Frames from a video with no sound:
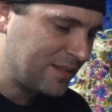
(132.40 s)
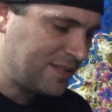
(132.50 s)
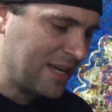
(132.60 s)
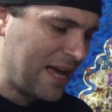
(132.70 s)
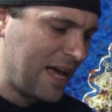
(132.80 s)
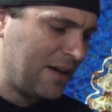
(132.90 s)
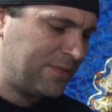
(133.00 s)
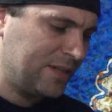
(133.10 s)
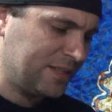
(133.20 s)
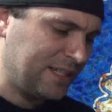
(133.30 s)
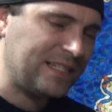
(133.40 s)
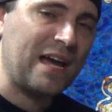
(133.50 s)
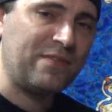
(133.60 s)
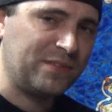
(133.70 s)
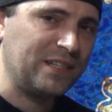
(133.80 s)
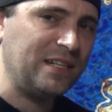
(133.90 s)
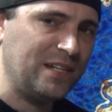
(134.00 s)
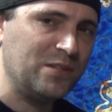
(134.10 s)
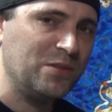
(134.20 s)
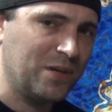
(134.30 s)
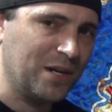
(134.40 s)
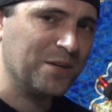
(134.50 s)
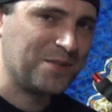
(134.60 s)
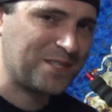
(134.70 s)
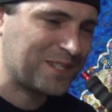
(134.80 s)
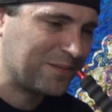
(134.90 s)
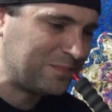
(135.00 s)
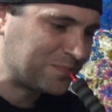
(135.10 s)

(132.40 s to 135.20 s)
Definitely need a new hose.